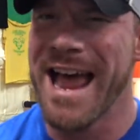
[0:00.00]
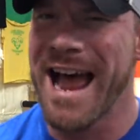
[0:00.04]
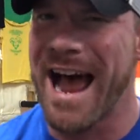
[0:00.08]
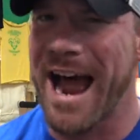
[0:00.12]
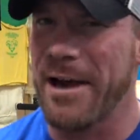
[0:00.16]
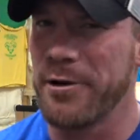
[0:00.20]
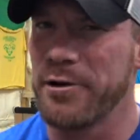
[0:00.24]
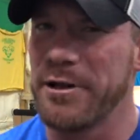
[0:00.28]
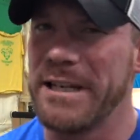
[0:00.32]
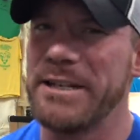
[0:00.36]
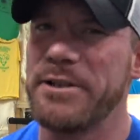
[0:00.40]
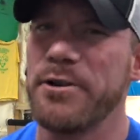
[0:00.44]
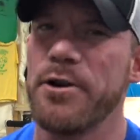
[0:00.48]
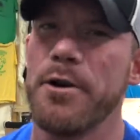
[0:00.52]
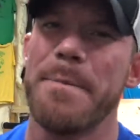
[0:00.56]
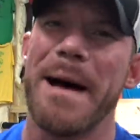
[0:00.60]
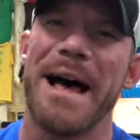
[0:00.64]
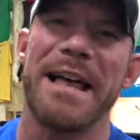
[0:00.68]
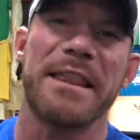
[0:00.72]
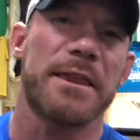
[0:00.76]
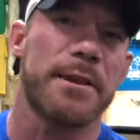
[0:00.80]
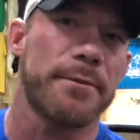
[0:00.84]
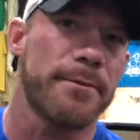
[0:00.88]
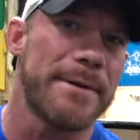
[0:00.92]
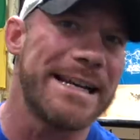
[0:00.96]
I only do
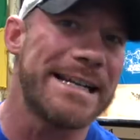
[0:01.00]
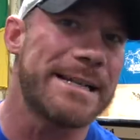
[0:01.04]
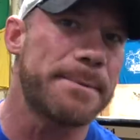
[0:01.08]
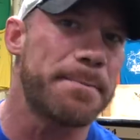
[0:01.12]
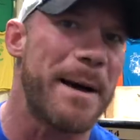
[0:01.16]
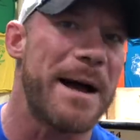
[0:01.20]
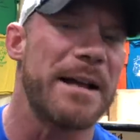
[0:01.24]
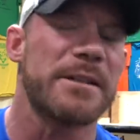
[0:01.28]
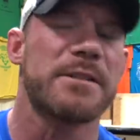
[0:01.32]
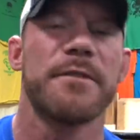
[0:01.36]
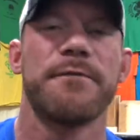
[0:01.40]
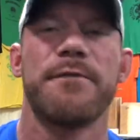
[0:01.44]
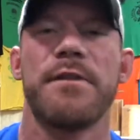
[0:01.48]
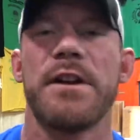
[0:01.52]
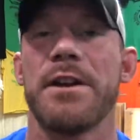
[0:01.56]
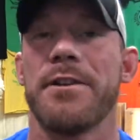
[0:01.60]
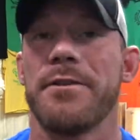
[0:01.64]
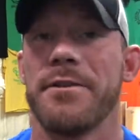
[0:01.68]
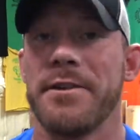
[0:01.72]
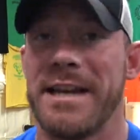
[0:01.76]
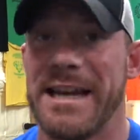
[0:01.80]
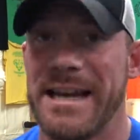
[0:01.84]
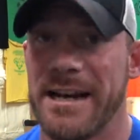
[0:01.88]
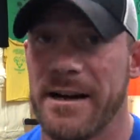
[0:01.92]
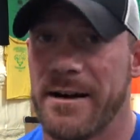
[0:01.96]
about 3 sponsor video
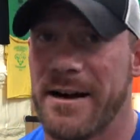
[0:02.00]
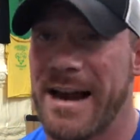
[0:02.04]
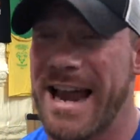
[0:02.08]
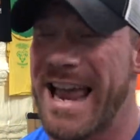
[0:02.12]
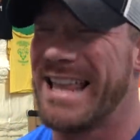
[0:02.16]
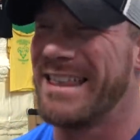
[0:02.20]
a year,